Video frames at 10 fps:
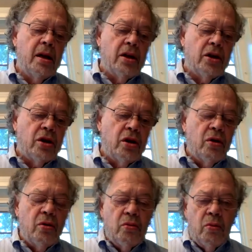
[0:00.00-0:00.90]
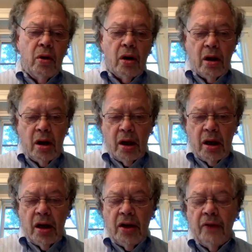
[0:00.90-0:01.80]
So
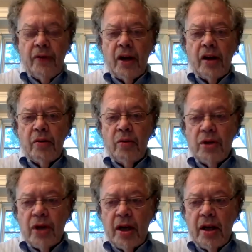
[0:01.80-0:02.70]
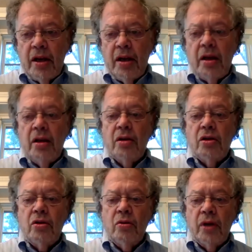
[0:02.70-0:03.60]
Nevada was added
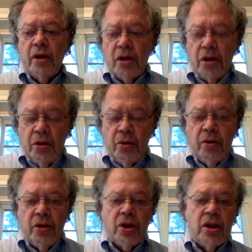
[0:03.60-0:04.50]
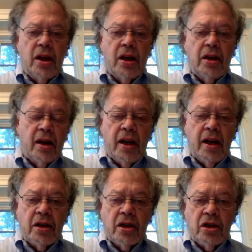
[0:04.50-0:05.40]
to include a state that
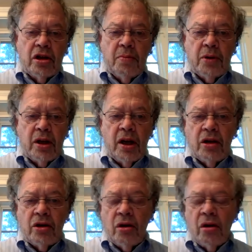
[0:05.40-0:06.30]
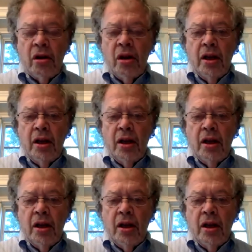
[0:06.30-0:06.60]
has a substantial